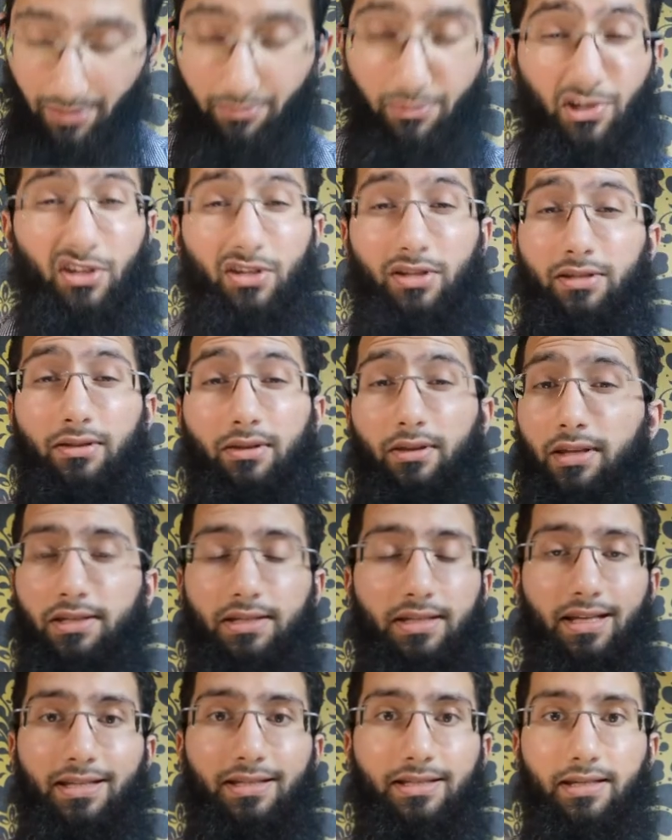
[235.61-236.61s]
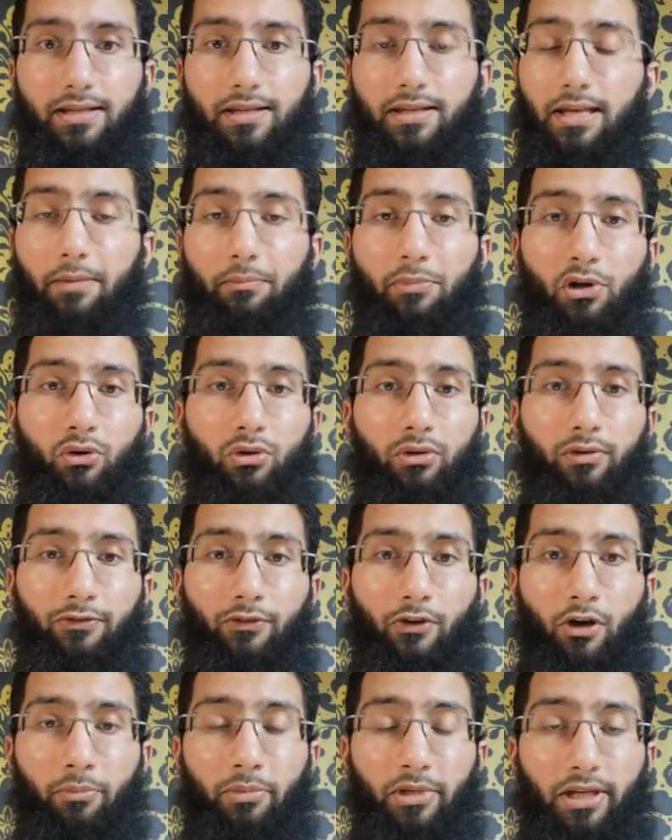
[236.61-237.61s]
because this isn't the empirical
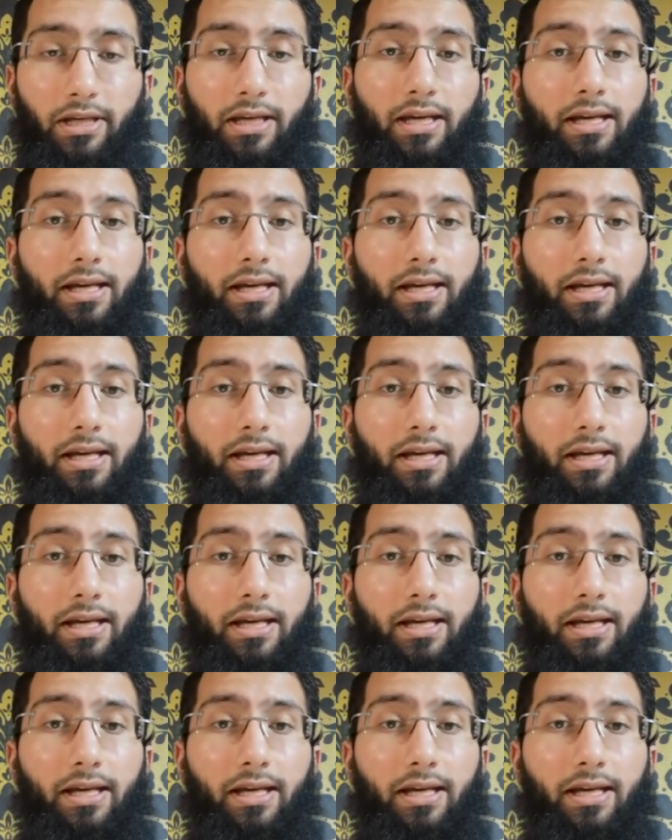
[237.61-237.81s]
formula.